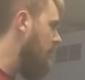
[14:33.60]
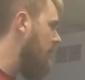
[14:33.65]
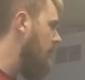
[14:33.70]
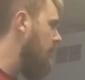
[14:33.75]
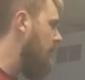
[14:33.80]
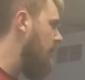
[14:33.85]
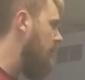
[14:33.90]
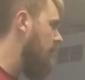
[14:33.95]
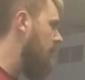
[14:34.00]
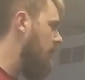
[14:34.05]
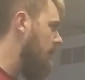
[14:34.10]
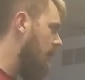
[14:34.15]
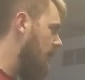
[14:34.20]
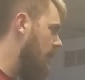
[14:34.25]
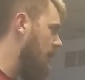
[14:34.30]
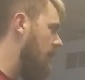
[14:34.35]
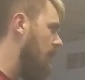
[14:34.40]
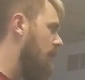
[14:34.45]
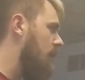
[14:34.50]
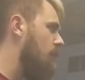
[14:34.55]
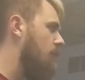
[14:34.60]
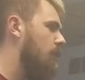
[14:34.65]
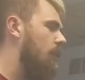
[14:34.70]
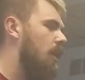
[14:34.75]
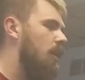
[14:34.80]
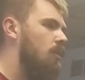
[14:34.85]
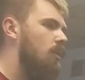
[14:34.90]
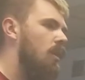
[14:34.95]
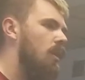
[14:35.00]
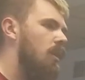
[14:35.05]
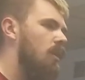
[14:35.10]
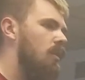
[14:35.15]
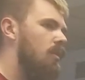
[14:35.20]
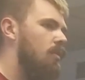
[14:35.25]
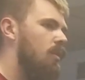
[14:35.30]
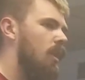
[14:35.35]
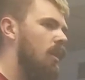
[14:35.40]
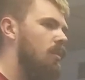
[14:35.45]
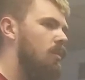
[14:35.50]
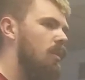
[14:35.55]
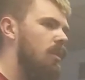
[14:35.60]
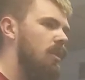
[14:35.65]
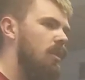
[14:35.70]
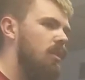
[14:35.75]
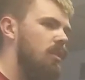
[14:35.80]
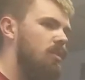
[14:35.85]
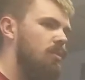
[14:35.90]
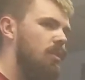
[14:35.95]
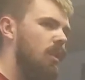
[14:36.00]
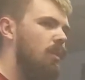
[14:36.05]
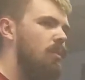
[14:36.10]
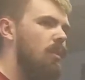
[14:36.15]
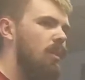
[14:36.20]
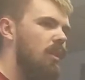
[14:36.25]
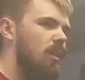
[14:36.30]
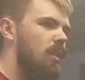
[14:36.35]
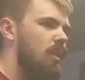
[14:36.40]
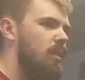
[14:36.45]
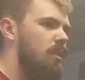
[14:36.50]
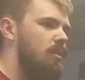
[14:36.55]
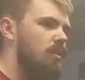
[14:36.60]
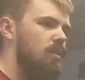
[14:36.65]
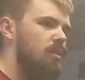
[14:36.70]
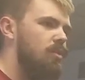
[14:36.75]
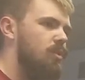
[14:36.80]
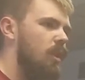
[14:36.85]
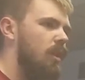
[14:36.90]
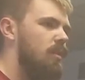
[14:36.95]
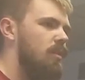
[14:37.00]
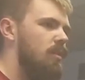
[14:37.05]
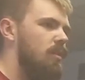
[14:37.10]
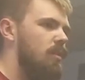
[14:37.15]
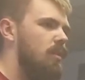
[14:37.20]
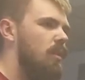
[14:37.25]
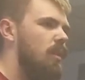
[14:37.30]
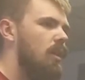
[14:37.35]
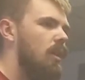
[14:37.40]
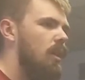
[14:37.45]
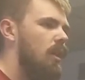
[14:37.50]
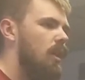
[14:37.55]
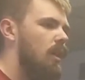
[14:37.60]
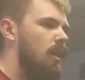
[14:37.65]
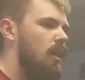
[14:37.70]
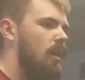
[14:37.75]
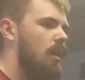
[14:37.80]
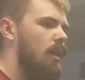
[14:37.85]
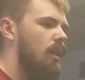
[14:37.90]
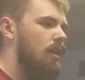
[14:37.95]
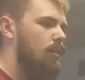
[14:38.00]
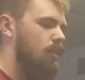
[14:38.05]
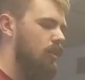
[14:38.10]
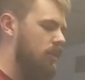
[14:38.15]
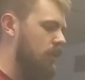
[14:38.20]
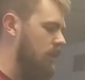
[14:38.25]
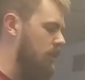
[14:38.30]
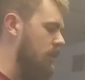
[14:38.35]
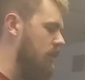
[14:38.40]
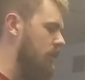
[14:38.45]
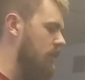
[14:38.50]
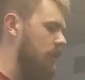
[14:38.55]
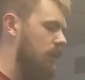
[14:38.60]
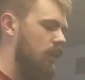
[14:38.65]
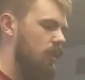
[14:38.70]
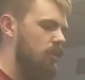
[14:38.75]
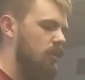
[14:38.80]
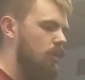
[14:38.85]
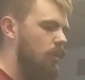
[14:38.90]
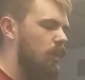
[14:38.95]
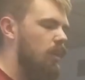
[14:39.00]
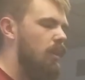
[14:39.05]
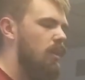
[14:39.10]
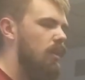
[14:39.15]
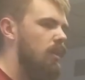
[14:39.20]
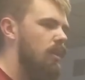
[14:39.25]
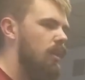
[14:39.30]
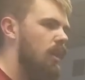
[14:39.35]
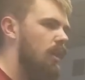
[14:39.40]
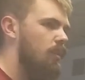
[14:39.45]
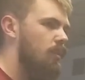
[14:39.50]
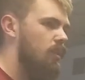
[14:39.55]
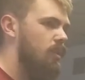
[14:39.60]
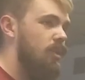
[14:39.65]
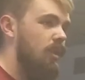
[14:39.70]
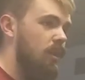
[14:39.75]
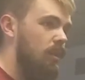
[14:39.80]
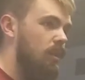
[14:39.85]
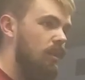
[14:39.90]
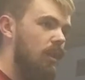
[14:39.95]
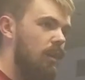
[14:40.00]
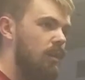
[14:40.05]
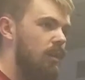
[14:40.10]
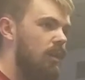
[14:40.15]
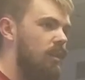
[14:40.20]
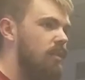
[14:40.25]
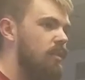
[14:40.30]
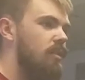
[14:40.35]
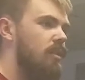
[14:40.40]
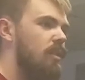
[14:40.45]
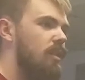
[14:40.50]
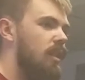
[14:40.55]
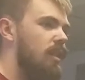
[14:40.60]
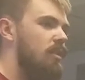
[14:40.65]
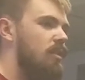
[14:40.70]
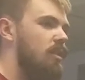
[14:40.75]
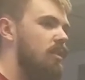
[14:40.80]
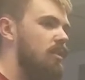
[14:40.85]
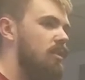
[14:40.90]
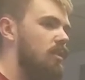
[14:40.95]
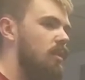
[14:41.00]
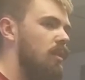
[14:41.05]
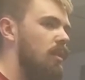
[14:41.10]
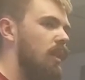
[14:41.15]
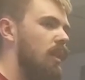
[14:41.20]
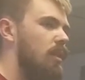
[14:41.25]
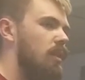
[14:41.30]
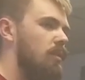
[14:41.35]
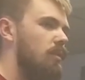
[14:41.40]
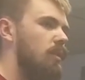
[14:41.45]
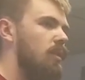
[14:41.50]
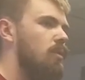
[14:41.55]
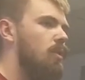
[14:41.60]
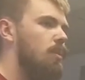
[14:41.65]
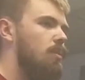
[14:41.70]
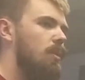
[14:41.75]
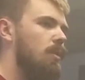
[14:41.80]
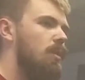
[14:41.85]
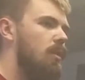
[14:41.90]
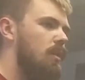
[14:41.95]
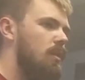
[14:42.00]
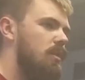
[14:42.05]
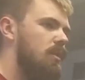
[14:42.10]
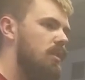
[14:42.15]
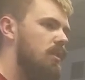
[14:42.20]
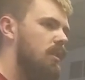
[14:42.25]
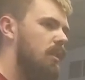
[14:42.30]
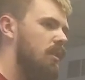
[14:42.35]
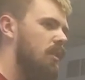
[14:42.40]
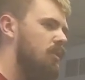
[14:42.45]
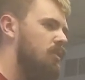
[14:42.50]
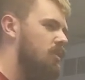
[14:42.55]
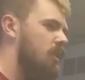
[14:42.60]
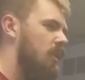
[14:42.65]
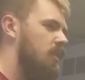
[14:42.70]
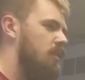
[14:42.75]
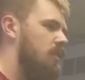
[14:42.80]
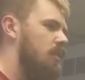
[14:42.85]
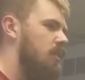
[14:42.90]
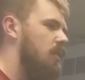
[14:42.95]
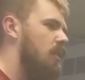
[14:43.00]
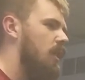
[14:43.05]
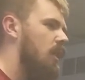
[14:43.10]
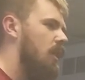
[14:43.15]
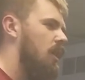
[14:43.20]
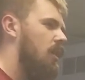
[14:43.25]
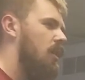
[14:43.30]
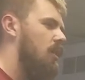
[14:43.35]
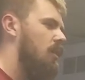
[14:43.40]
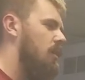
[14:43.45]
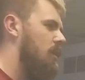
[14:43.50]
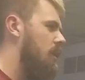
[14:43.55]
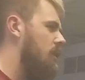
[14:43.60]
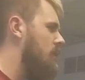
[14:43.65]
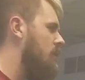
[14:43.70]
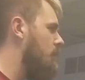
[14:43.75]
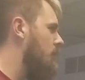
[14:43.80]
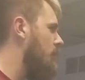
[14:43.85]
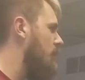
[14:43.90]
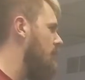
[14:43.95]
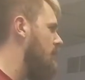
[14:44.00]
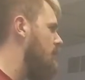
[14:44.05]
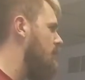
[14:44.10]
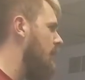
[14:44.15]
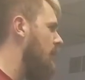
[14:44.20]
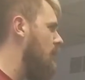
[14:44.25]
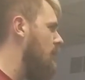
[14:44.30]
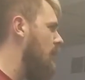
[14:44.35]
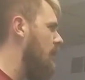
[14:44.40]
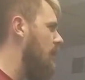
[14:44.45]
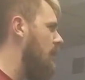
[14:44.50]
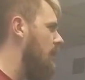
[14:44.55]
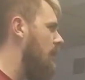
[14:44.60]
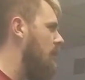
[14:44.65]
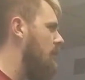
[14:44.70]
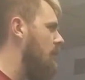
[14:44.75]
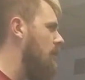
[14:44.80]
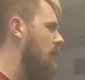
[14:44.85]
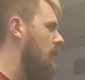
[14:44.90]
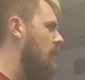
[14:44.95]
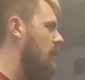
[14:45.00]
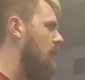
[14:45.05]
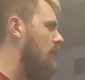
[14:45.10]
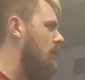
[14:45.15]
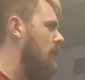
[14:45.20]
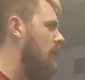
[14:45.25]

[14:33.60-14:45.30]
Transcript: to the kind of like the brain wallet. Like when you create one of these or a Trezor, um, which this is a Ledger wallet, um, which it, these these you can store a lot of different cryptocurrencies on there. Trezor only supports Bitcoin and Litecoin, I think,